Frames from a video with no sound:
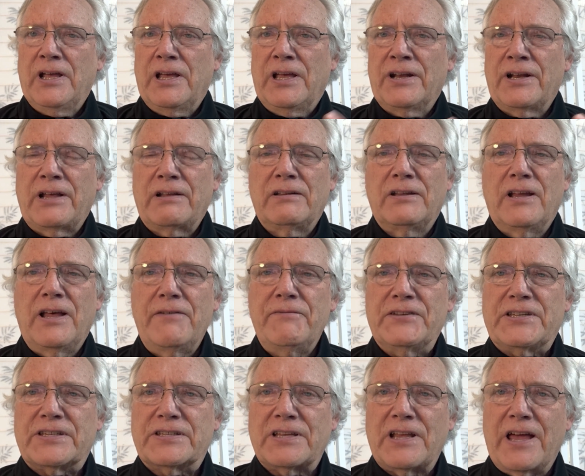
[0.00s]
And I love
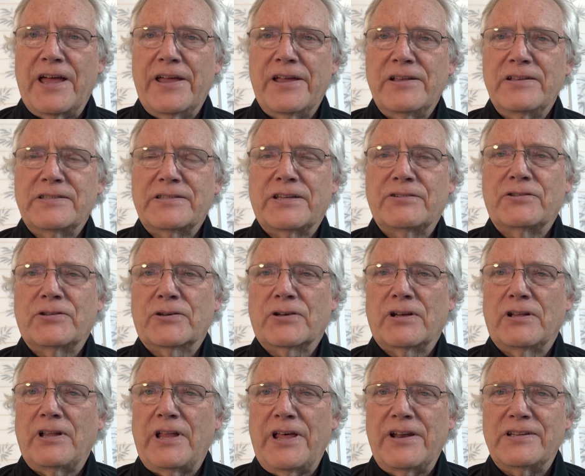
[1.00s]
science. I took
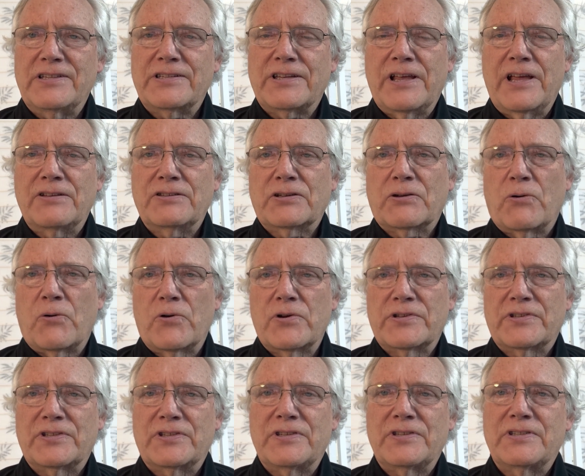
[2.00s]
a lot of science
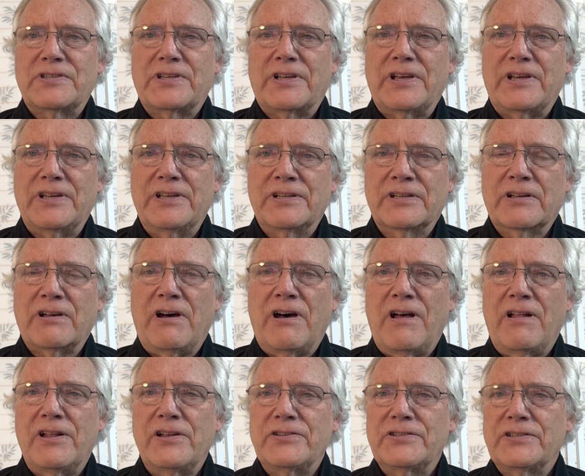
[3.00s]
courses in
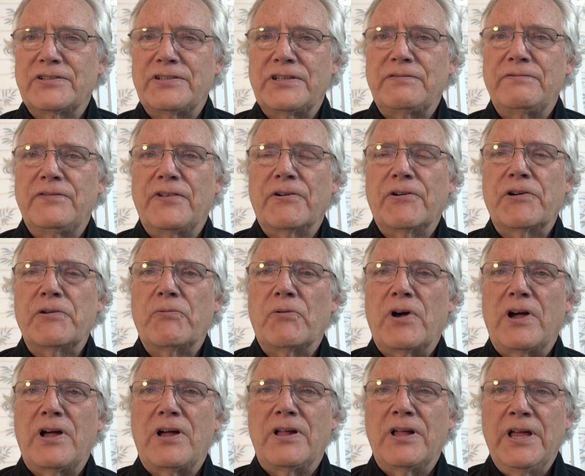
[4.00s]
college and did very
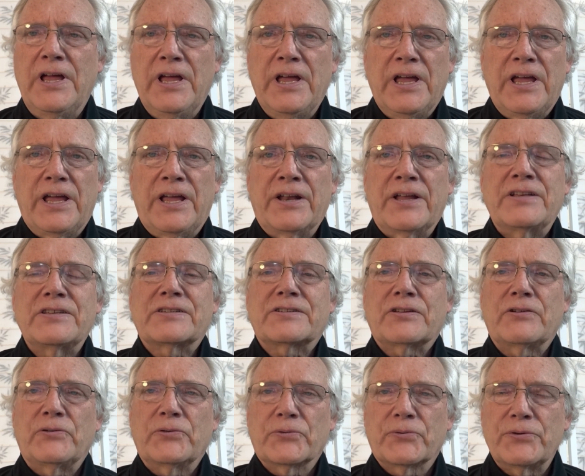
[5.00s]
well. And I
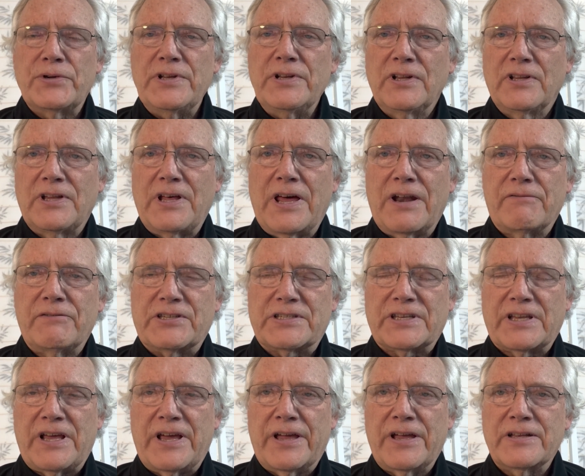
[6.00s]
still read a lot of
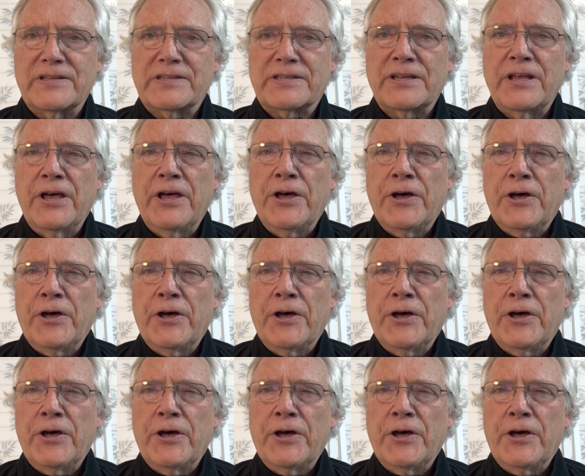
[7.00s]
science.